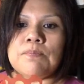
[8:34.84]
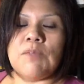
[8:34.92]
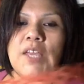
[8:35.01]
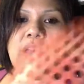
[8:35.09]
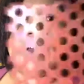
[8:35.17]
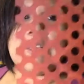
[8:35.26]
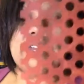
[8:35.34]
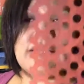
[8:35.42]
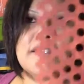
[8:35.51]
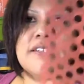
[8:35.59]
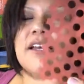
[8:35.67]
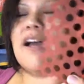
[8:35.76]
Yeah, get
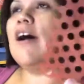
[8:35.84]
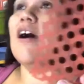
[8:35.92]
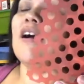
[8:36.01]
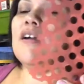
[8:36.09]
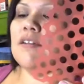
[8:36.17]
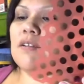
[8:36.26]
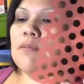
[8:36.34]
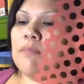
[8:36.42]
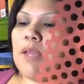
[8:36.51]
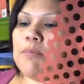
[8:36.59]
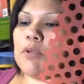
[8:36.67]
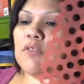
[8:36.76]

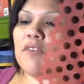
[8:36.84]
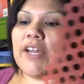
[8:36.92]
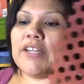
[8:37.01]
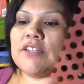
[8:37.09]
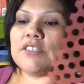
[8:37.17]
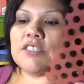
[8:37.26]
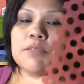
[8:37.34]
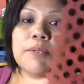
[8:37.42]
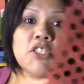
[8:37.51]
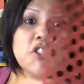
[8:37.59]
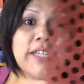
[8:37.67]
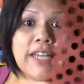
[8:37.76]
paper dividers,
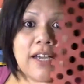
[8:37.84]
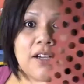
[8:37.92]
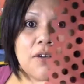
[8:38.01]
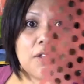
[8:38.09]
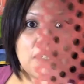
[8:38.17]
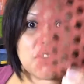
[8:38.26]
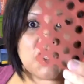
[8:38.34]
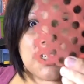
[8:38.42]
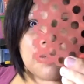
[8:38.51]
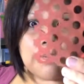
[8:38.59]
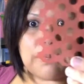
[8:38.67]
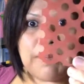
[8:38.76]
especially now, they're
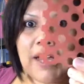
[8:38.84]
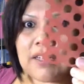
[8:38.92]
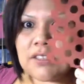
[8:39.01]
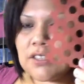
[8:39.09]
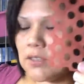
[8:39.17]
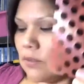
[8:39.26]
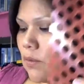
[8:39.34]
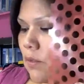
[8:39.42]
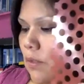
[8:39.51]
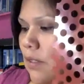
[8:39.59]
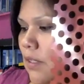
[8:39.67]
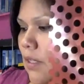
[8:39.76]
cheap, back to
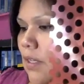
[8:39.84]
school.